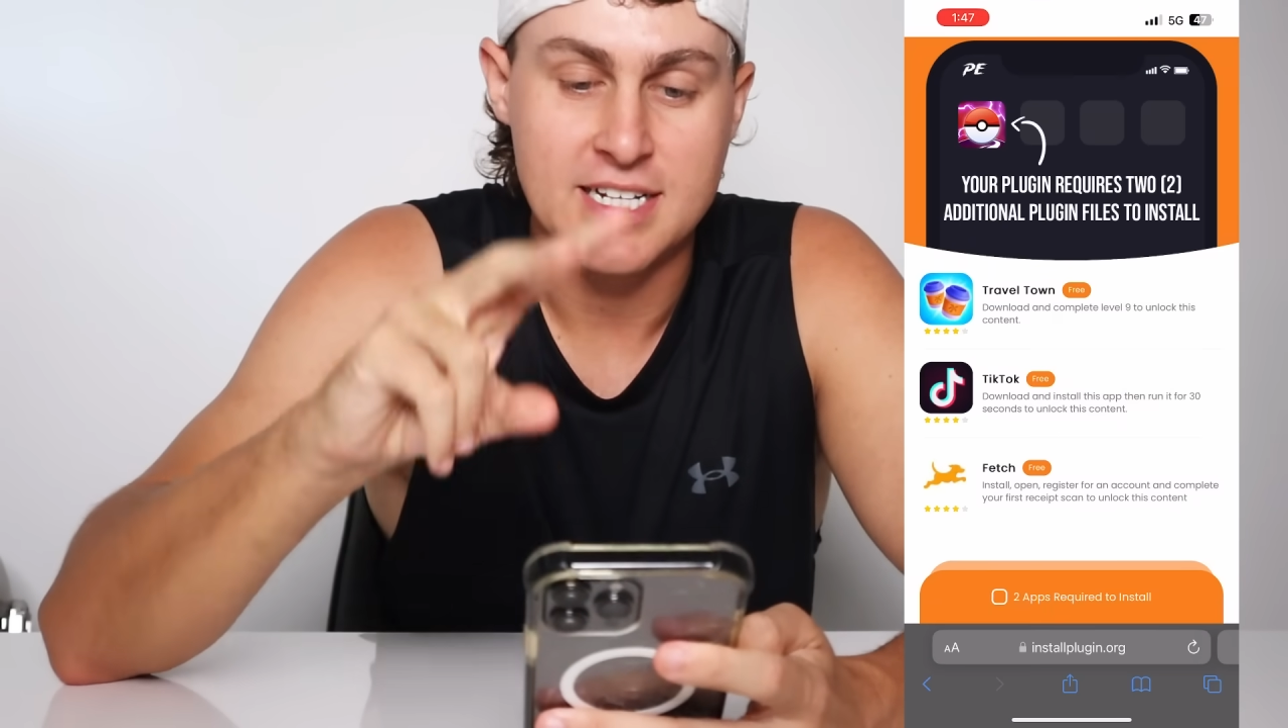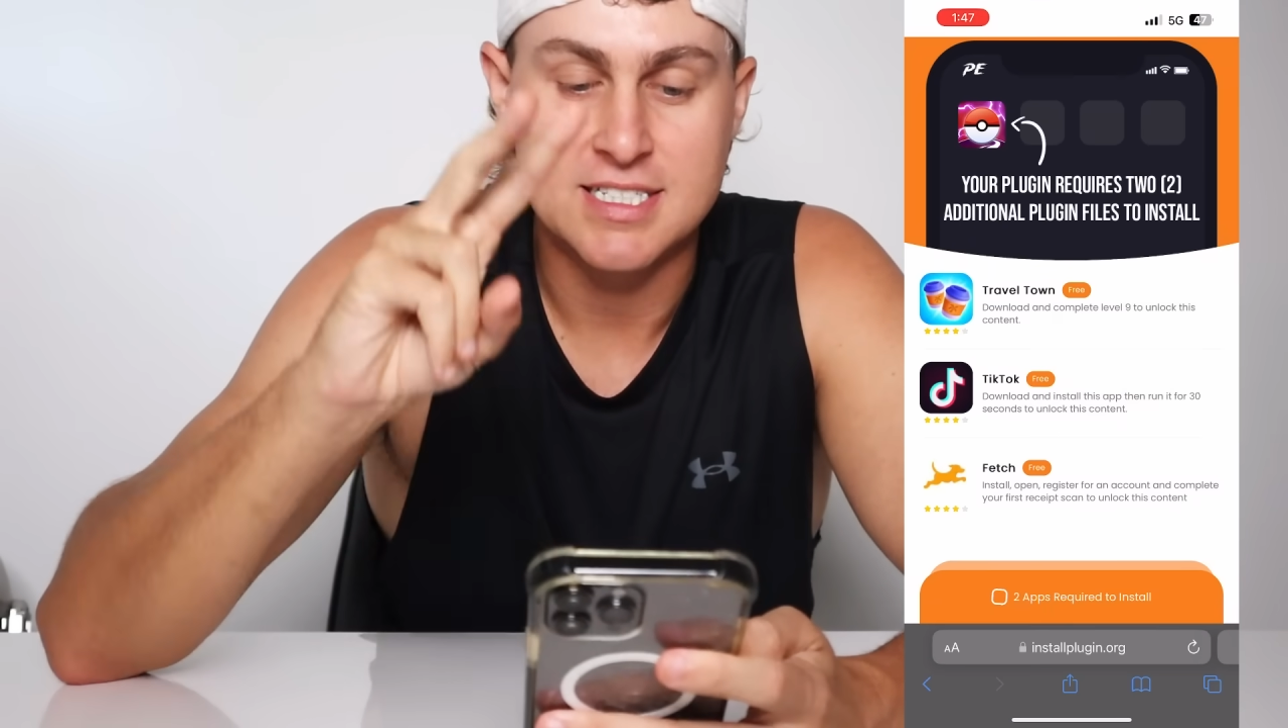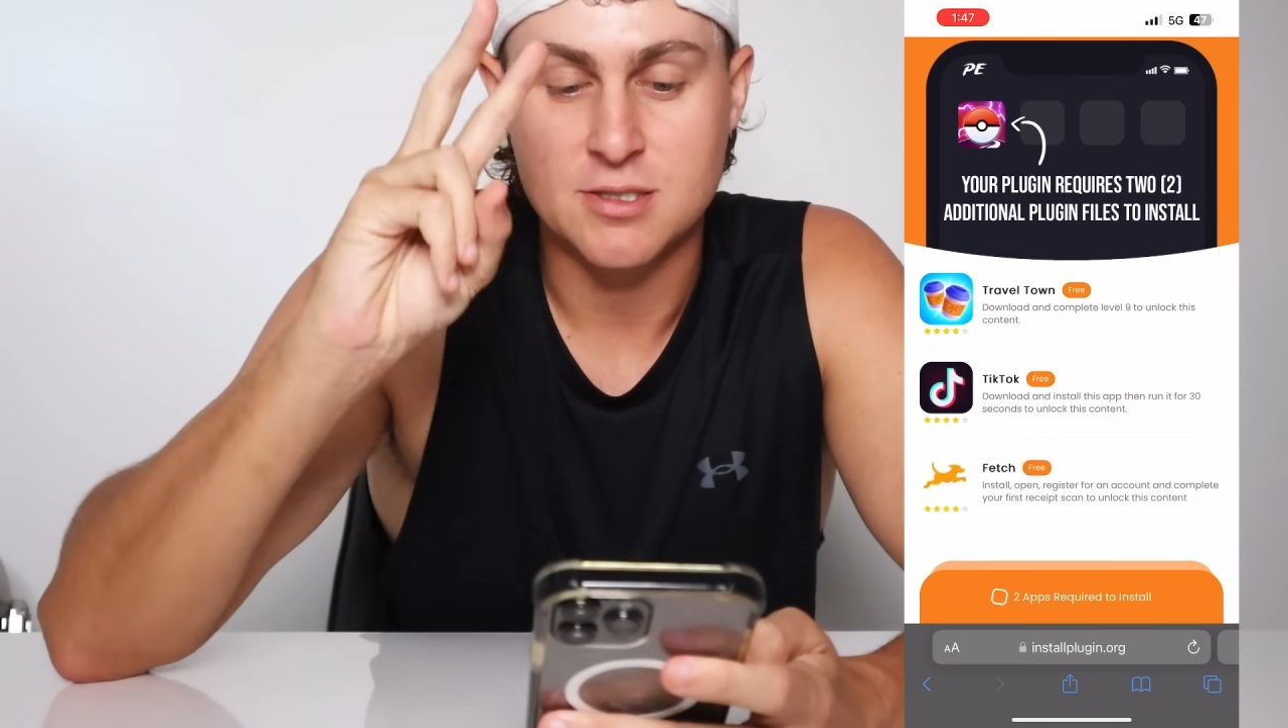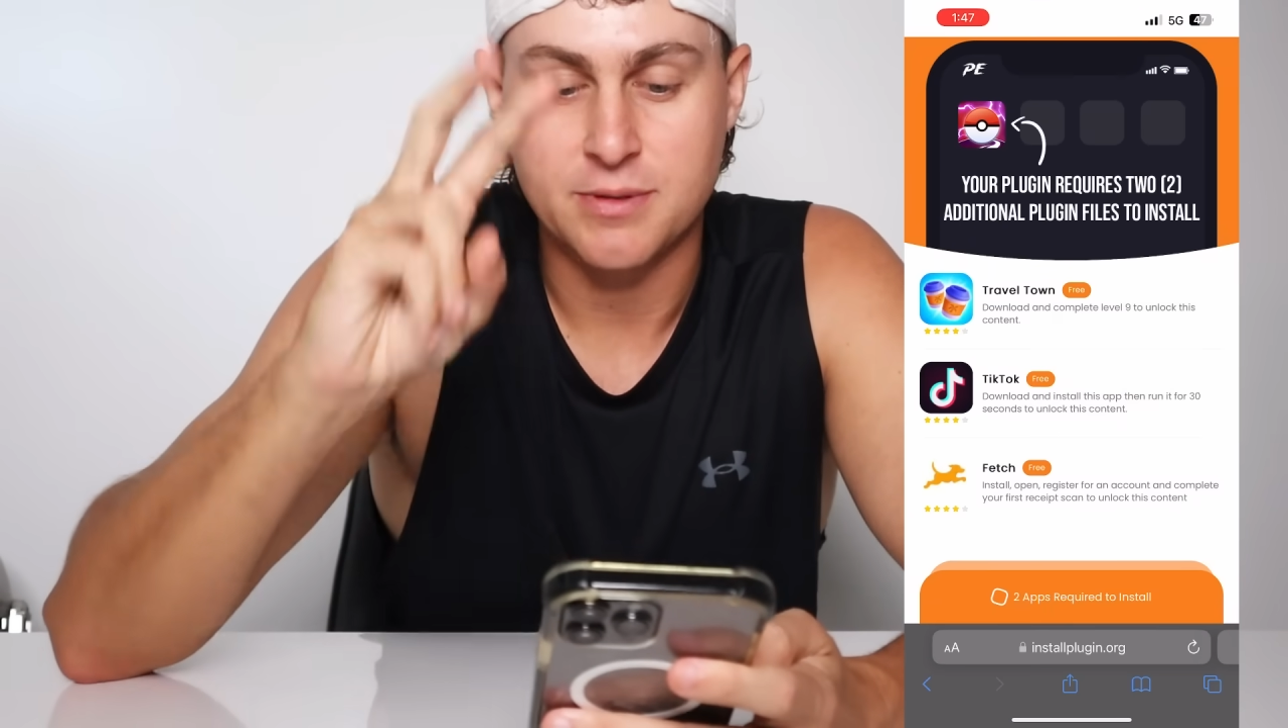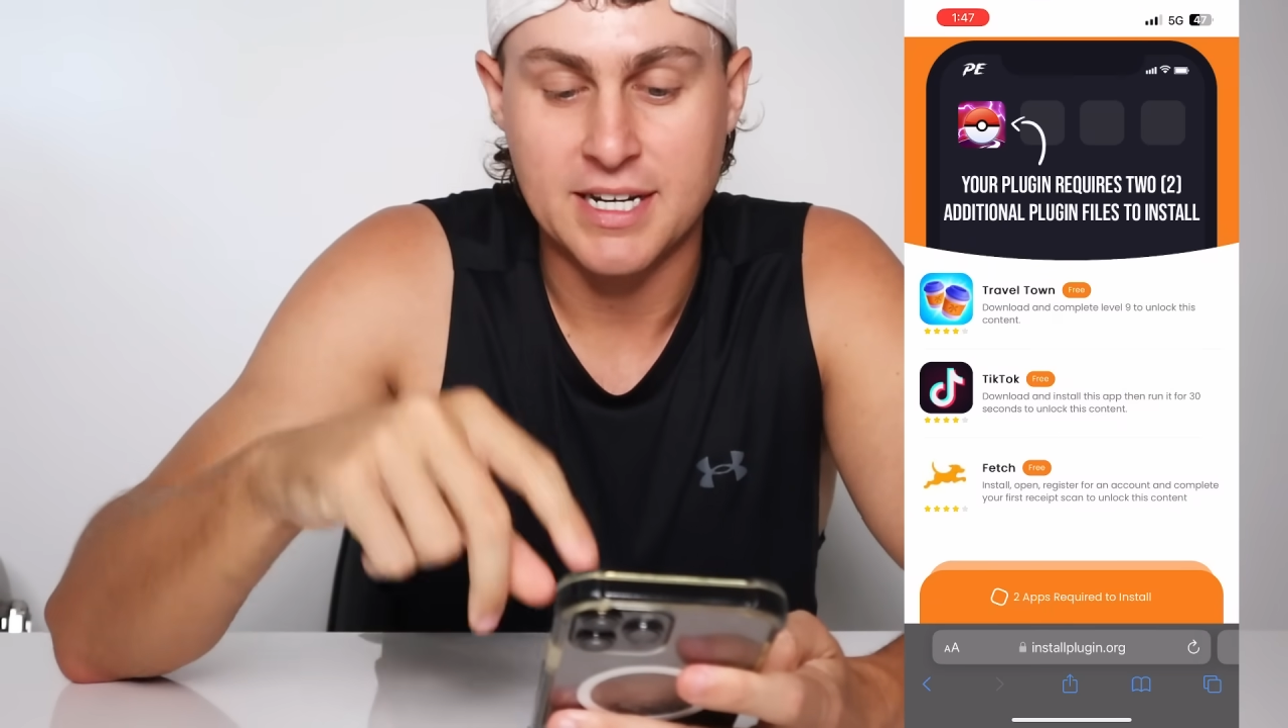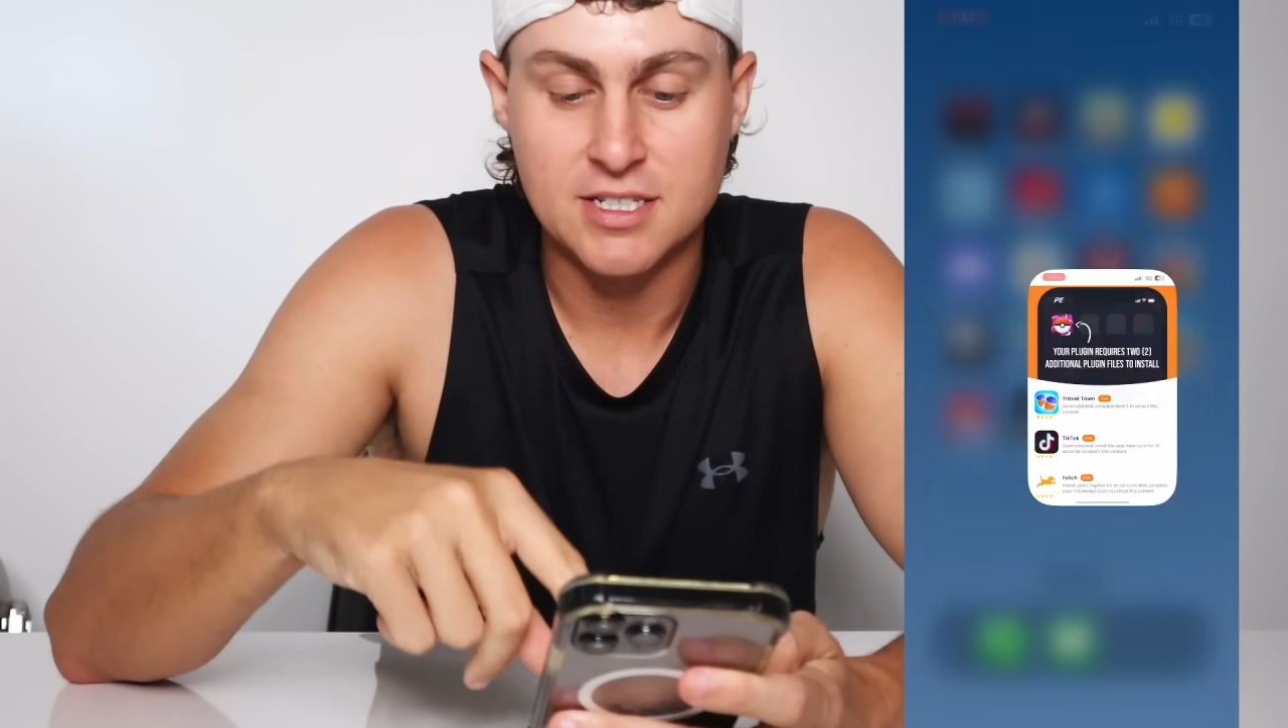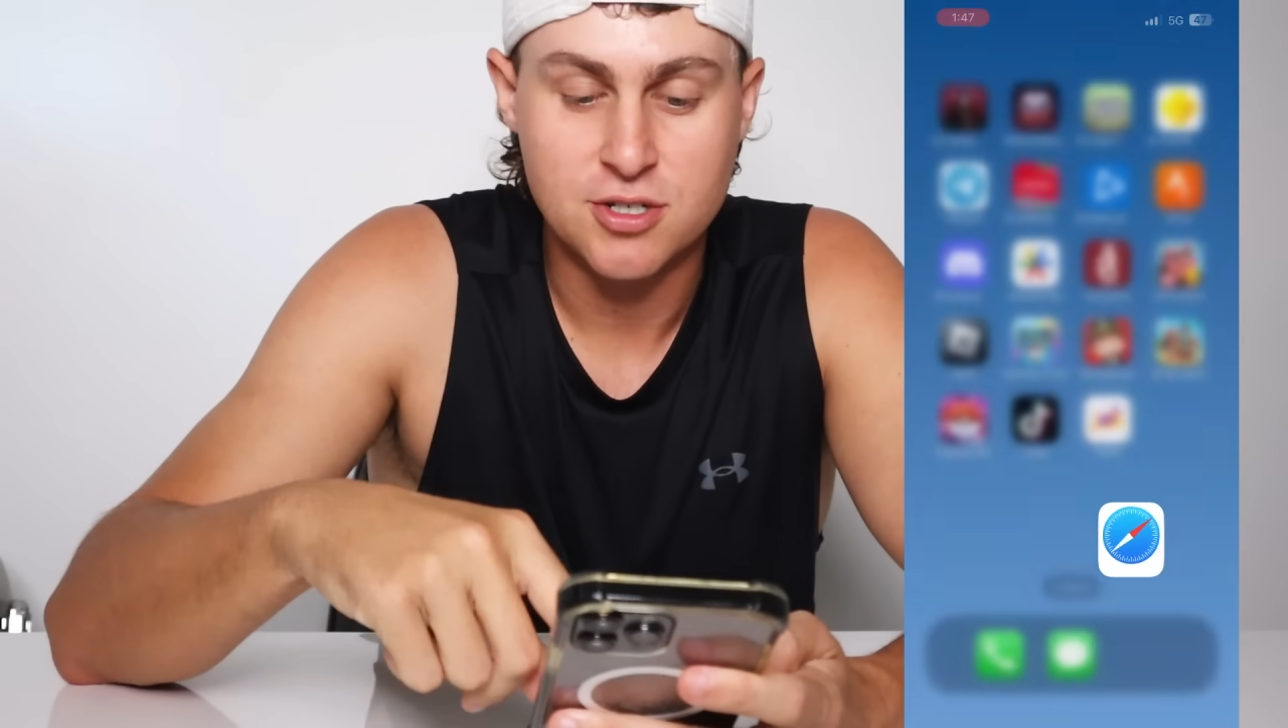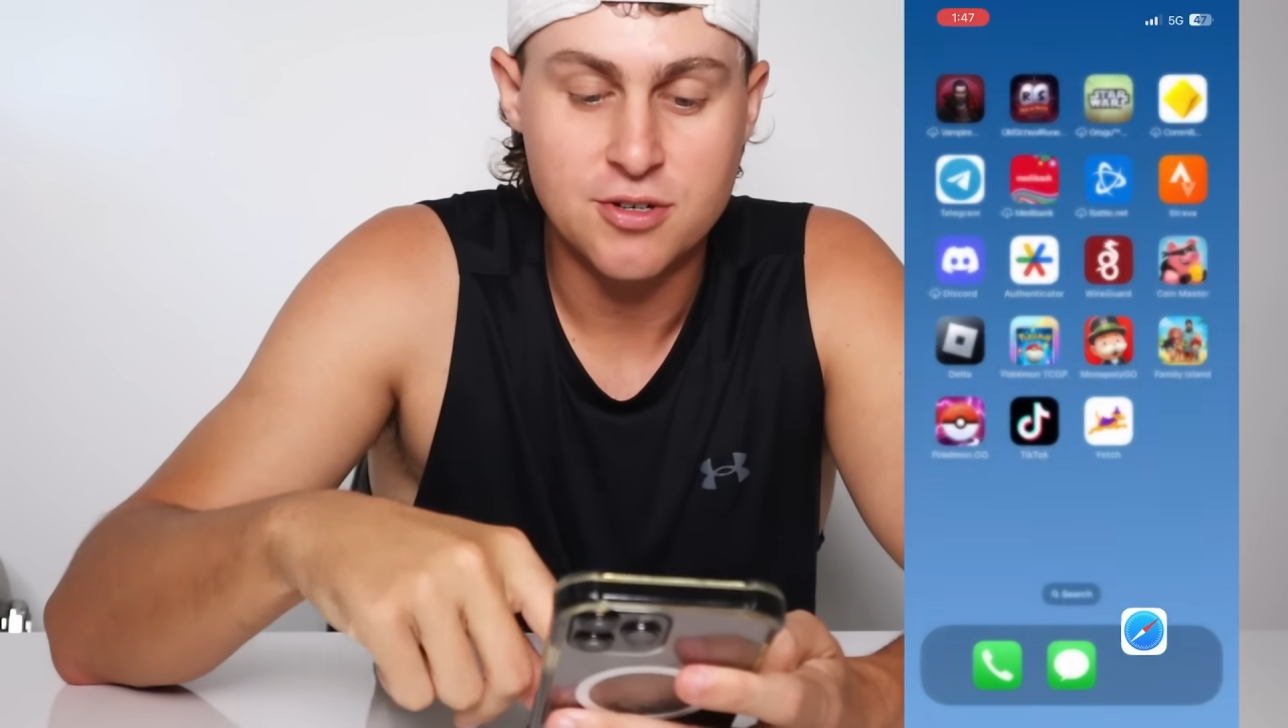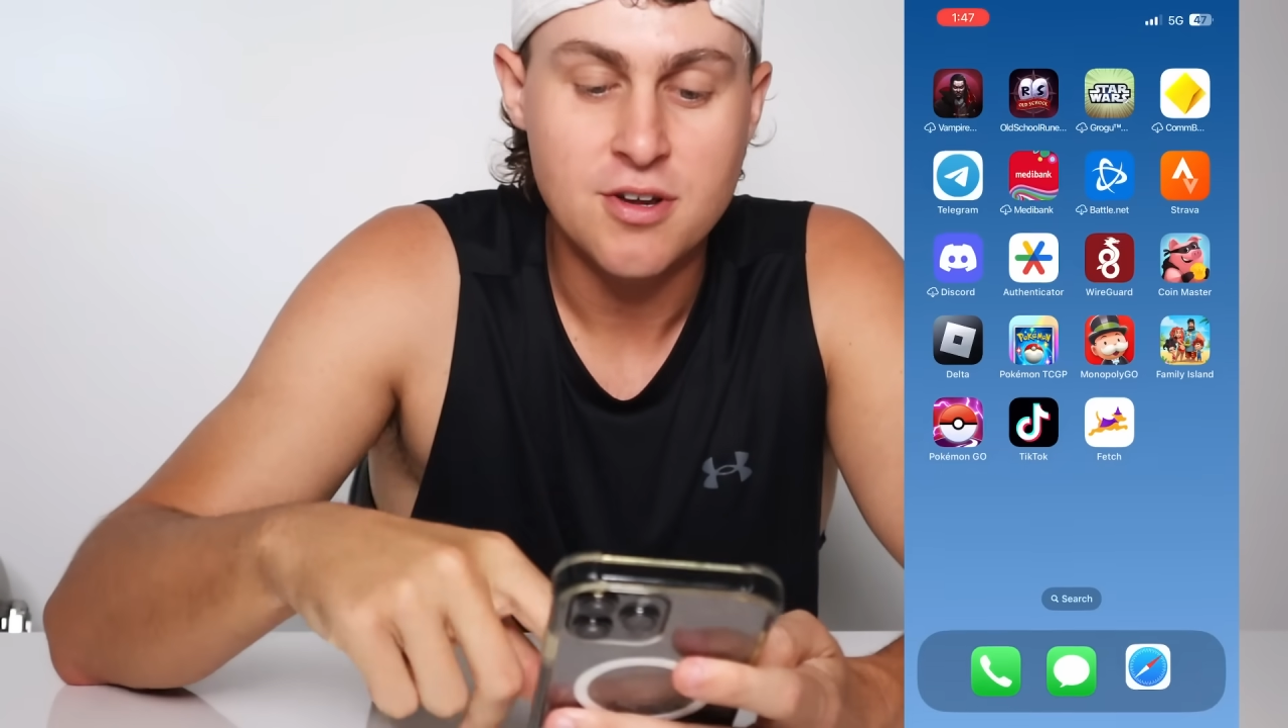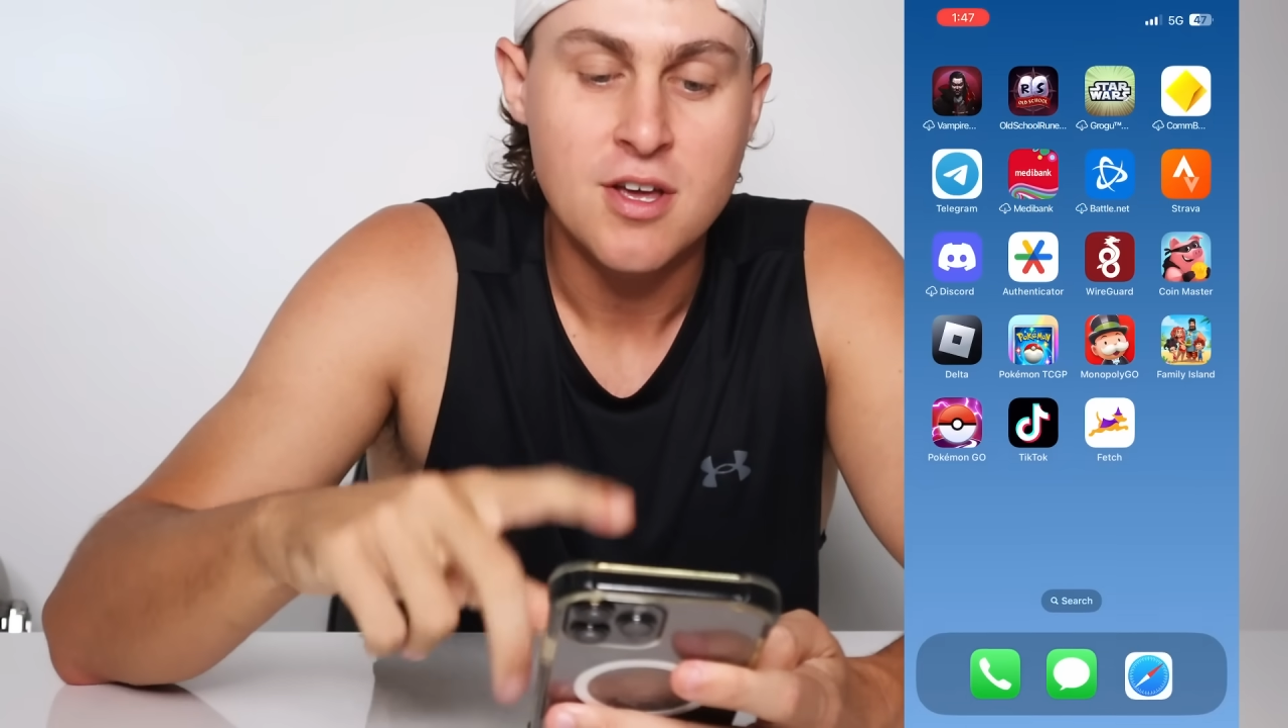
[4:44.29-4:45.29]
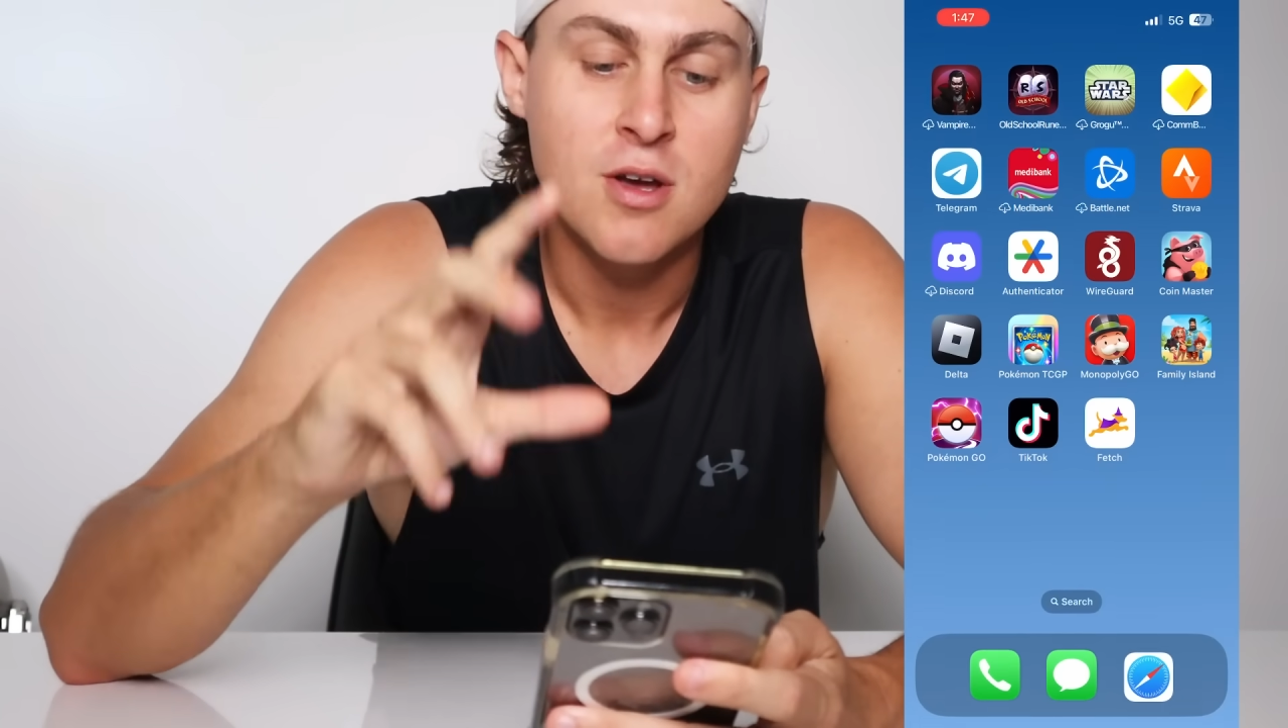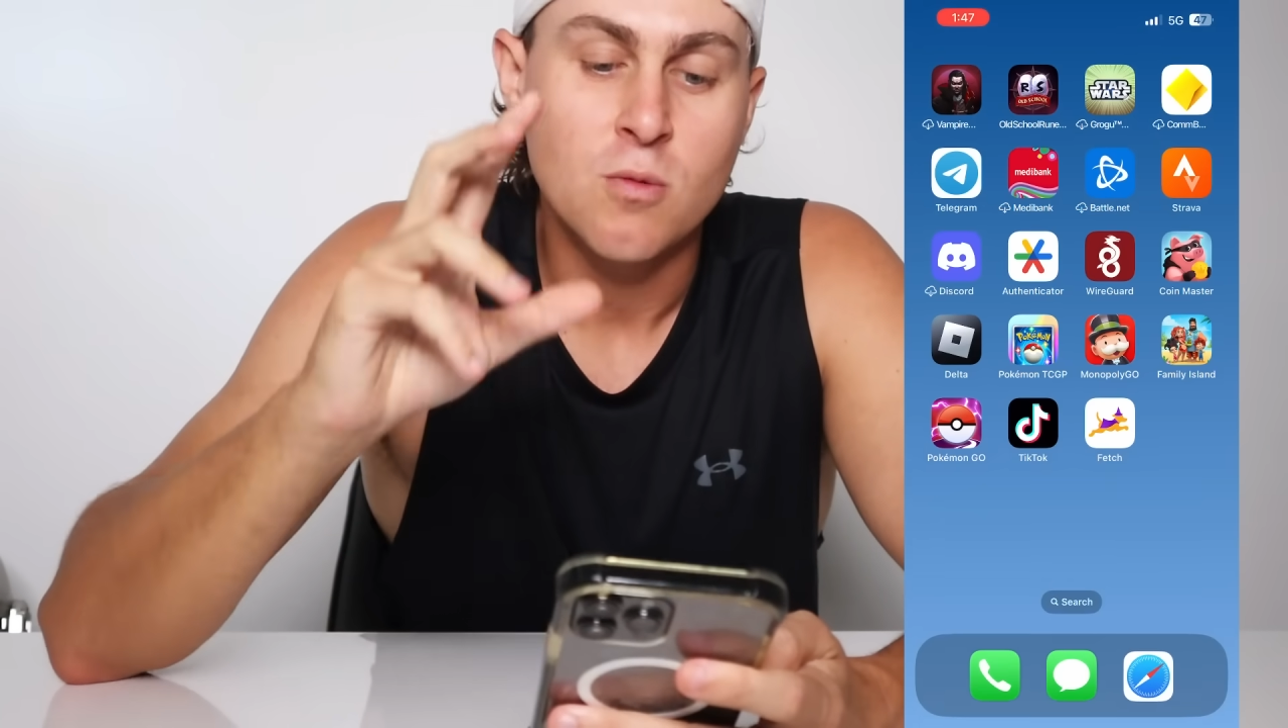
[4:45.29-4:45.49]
it says we needed 2.